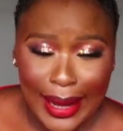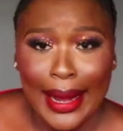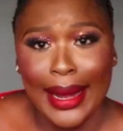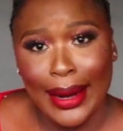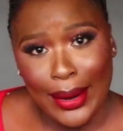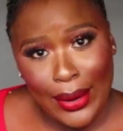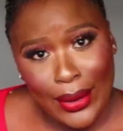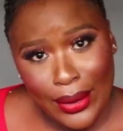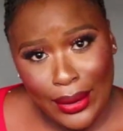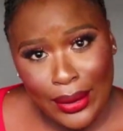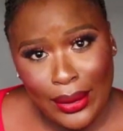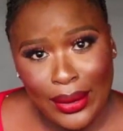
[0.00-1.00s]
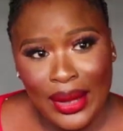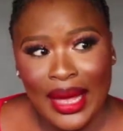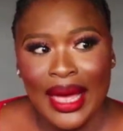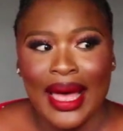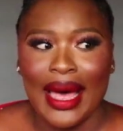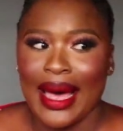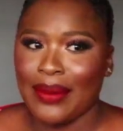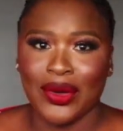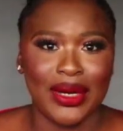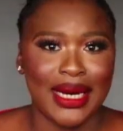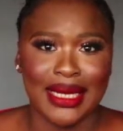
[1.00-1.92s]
hello, I'm not